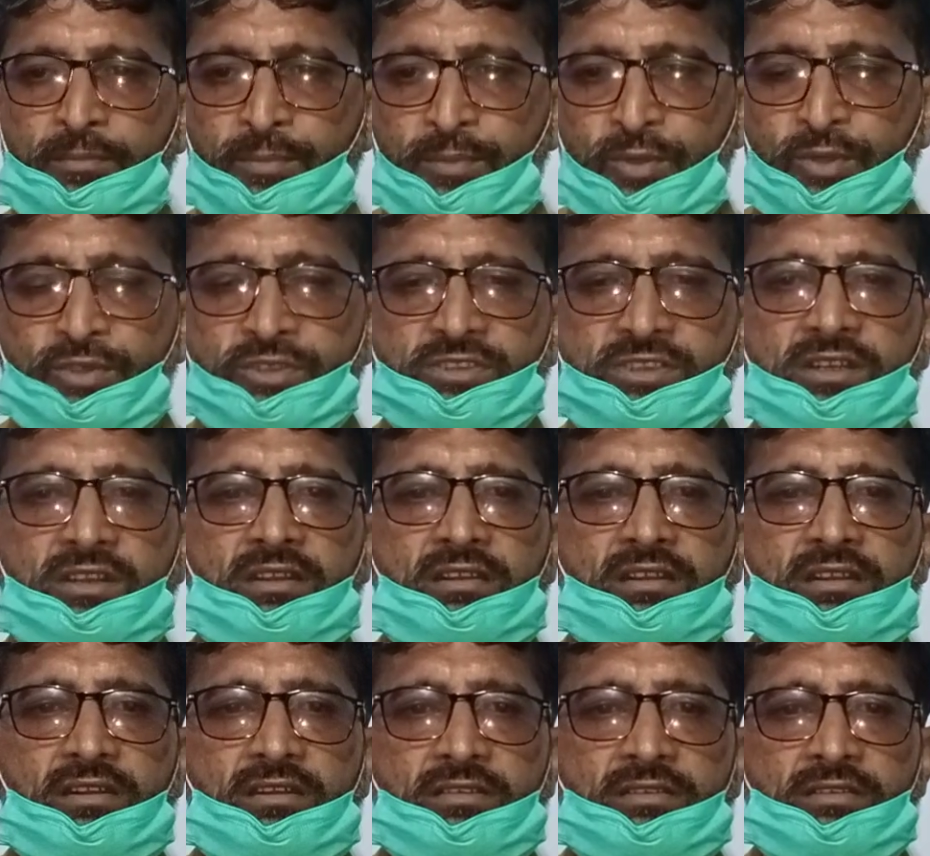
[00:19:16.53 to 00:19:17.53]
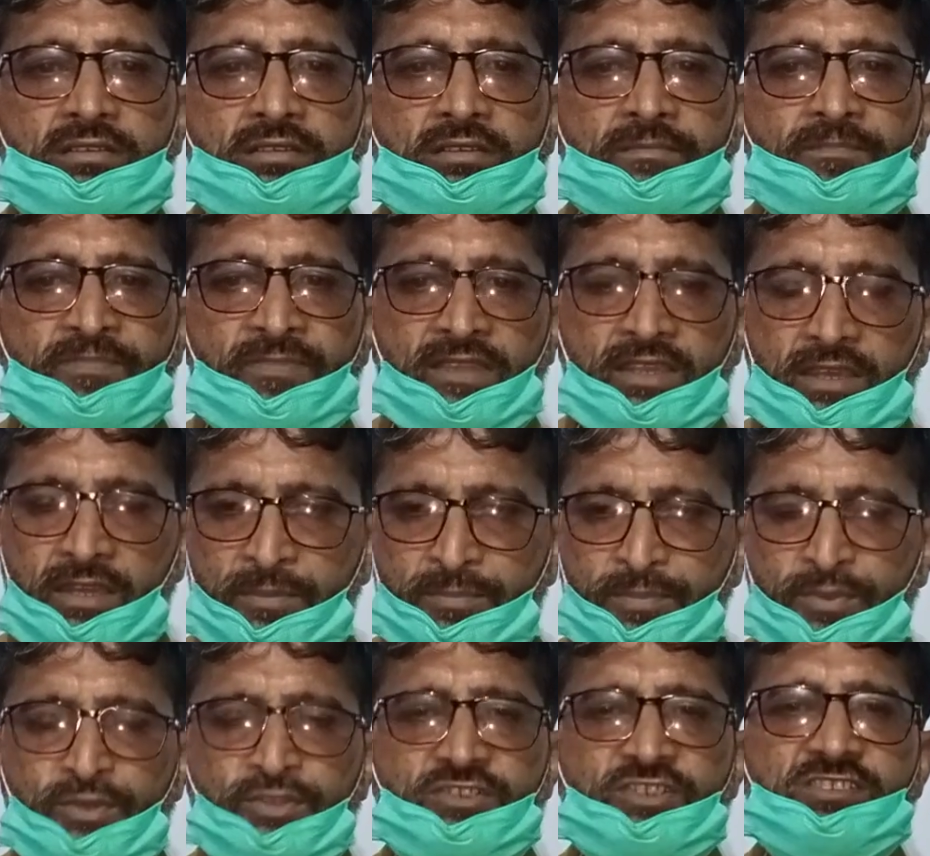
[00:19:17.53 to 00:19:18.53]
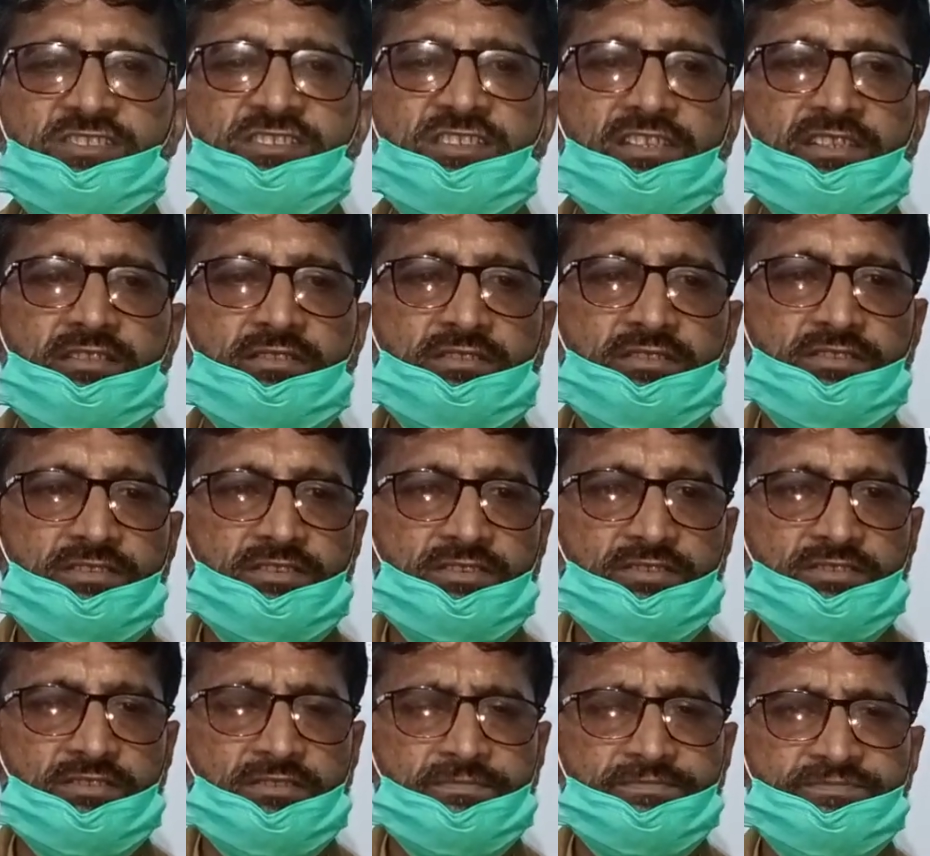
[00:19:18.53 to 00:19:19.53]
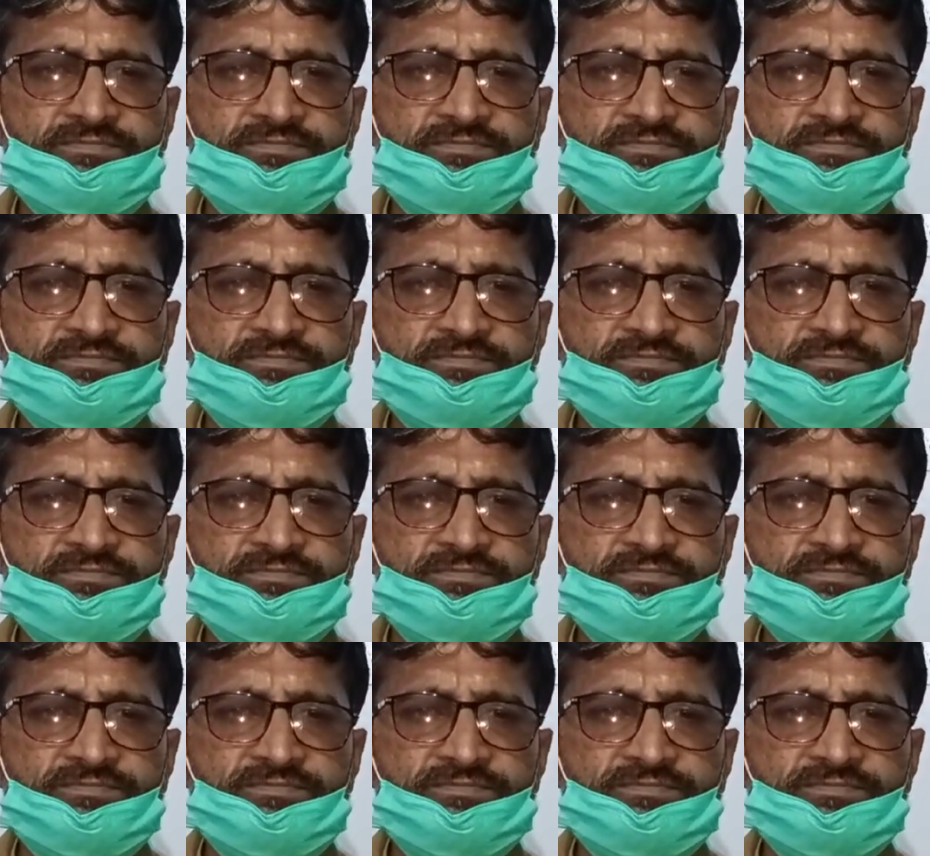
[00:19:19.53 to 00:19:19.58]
both are opposed genders,